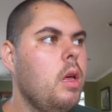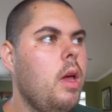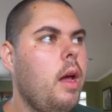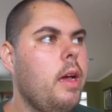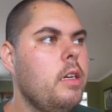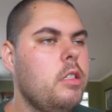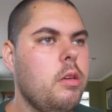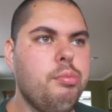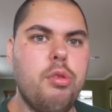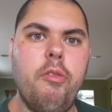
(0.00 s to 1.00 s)
And to
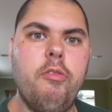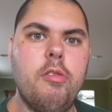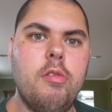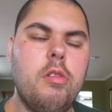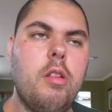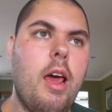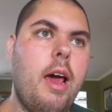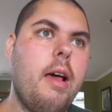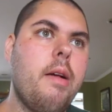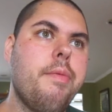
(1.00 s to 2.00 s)
prove
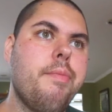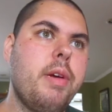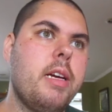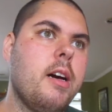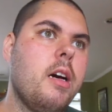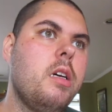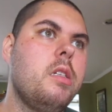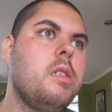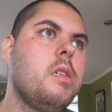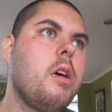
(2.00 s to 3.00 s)
that,
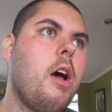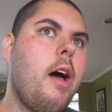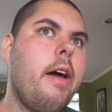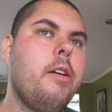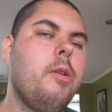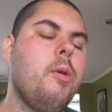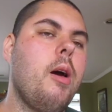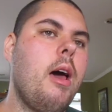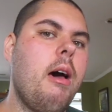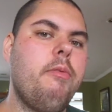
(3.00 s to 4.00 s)
because I do
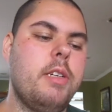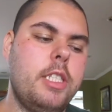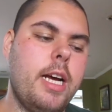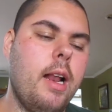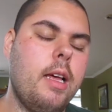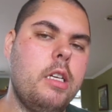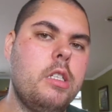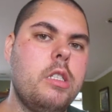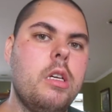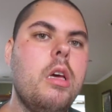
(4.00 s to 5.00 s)
have a challenge,